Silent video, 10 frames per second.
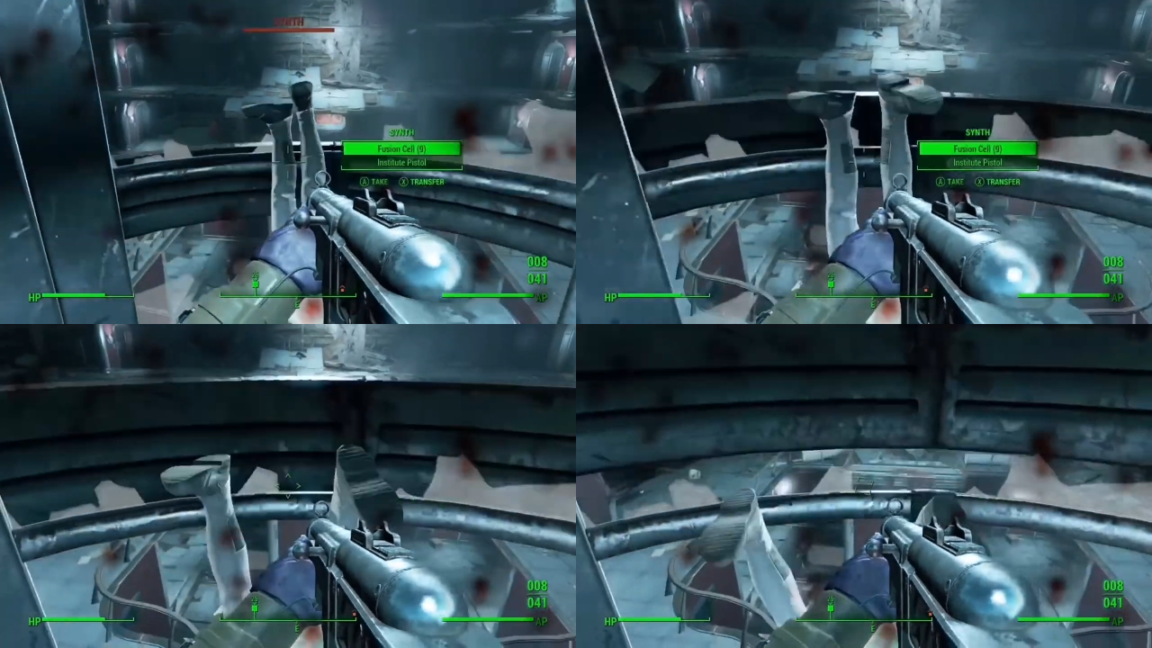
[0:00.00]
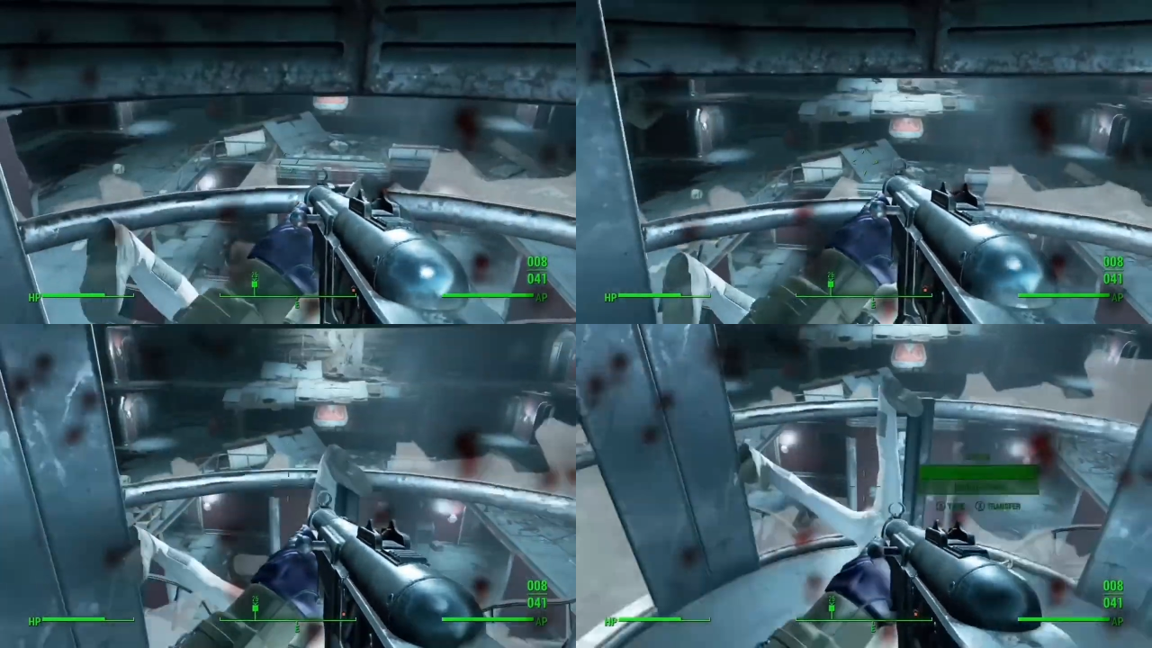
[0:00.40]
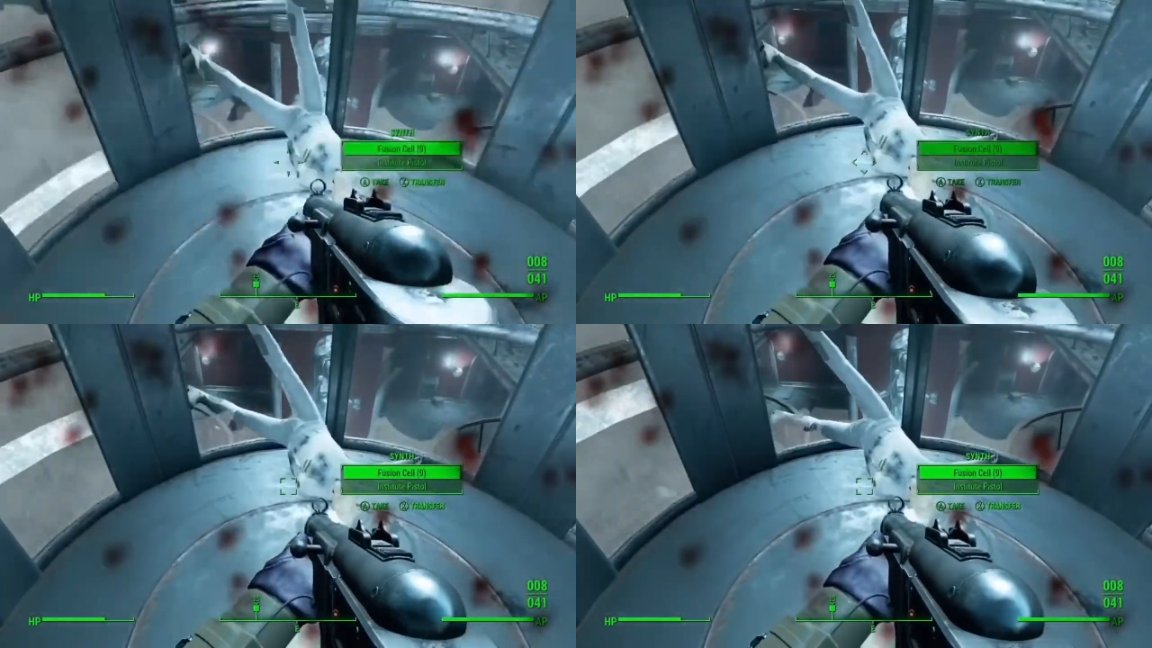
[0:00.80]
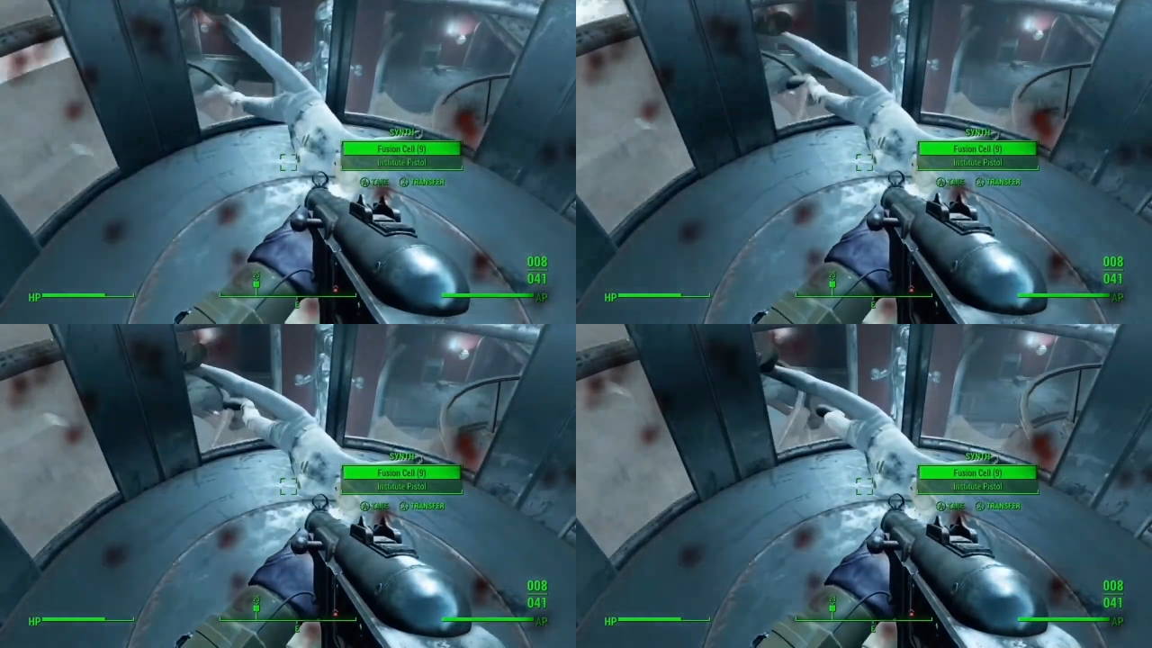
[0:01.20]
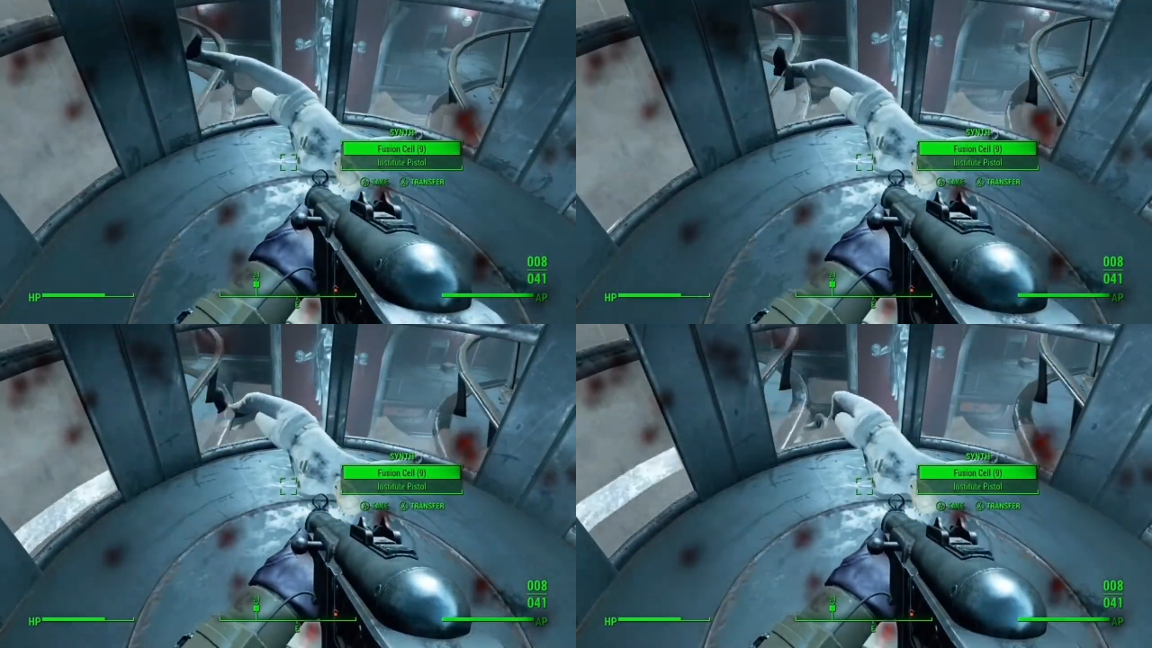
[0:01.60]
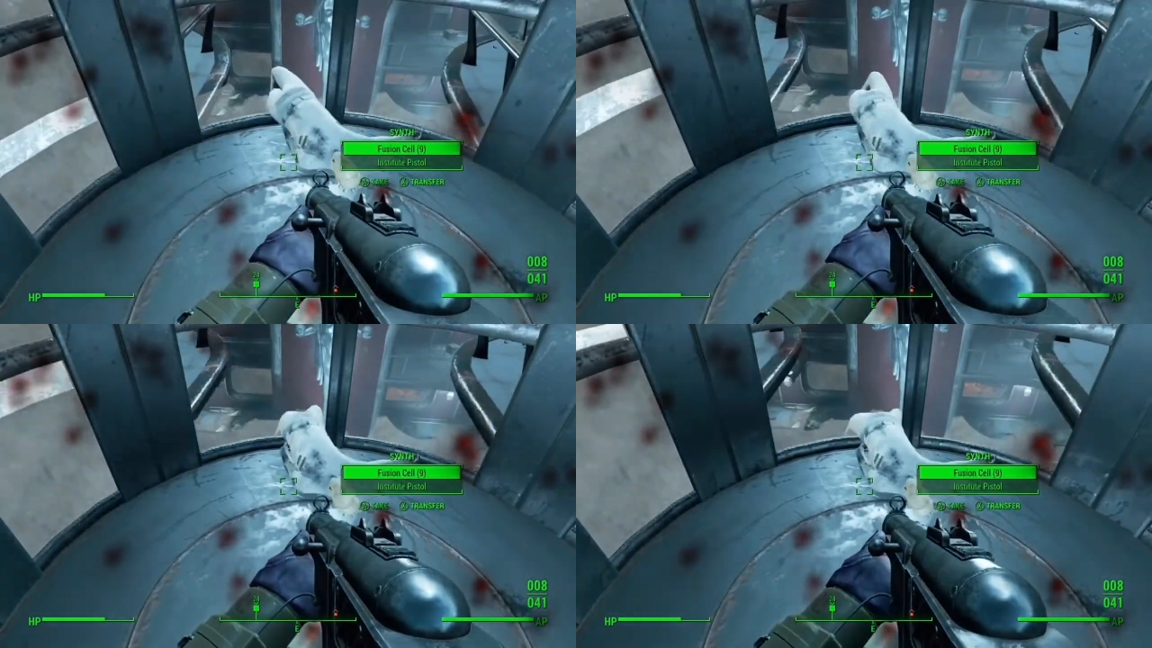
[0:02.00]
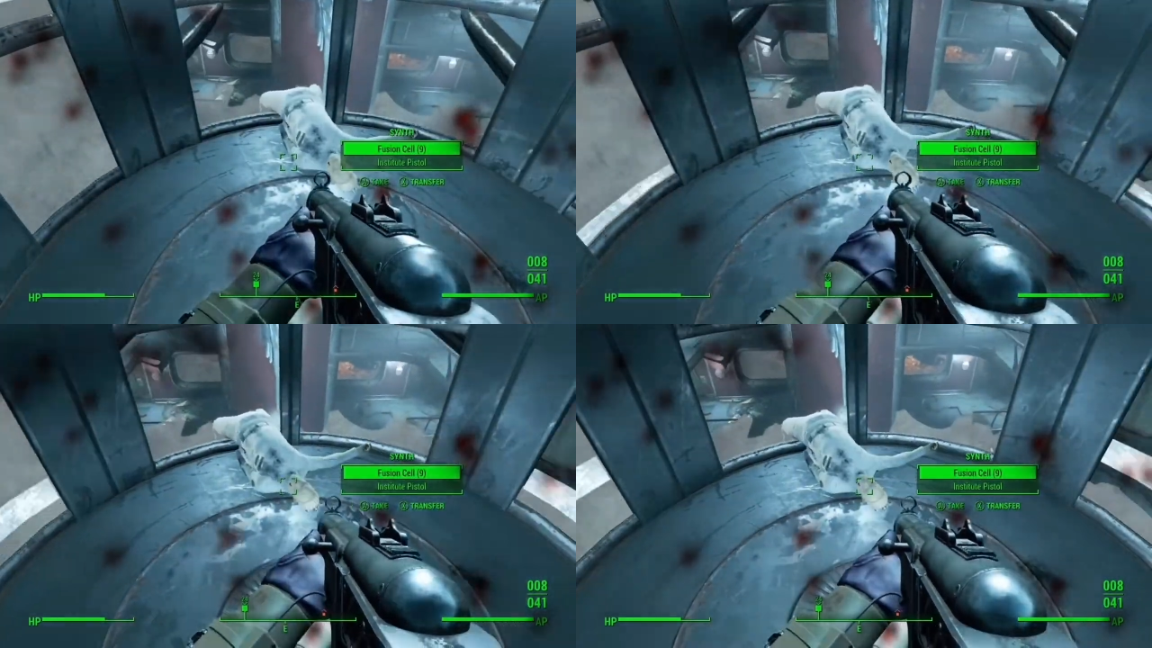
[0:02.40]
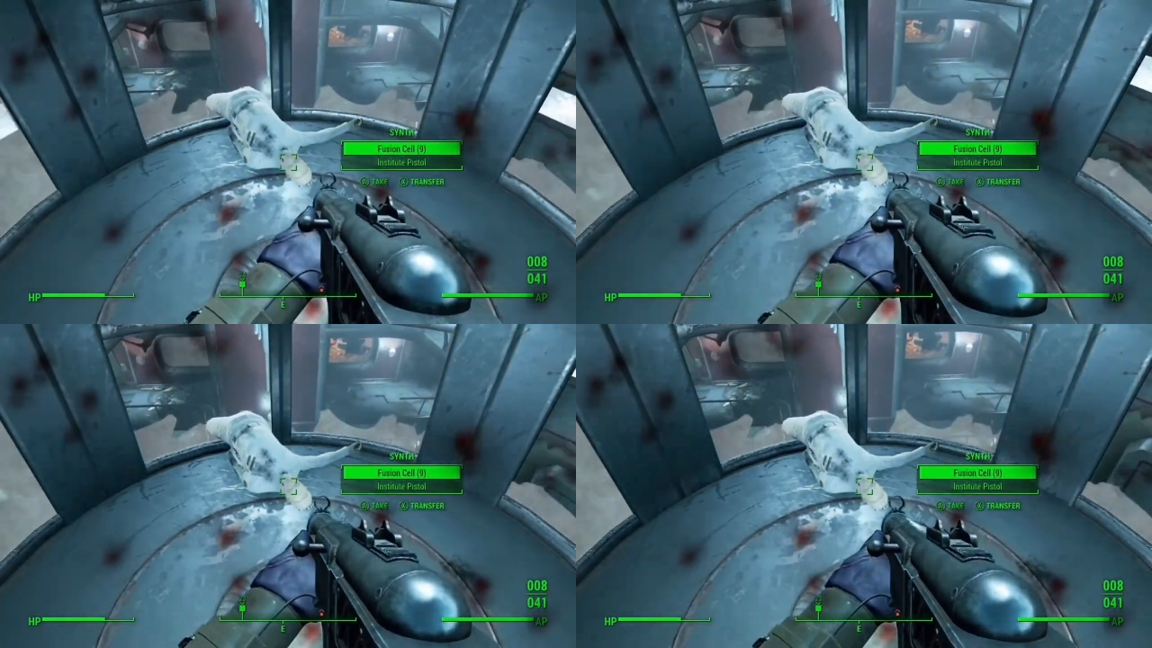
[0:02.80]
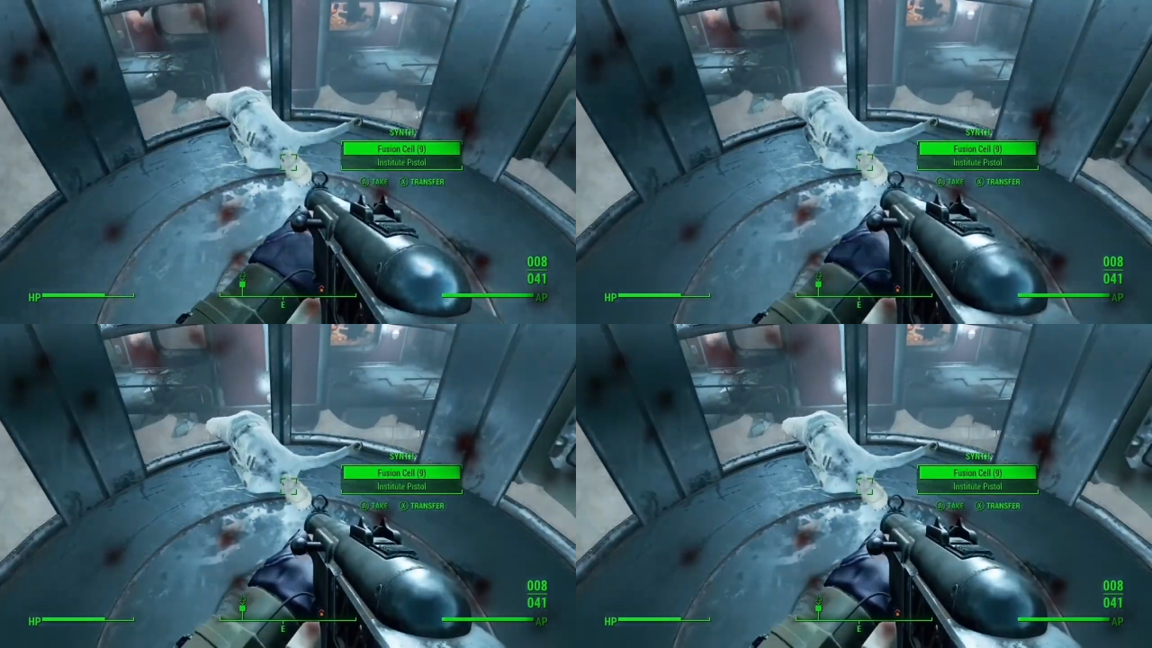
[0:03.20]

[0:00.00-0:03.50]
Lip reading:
Nobody's mouth can be seen.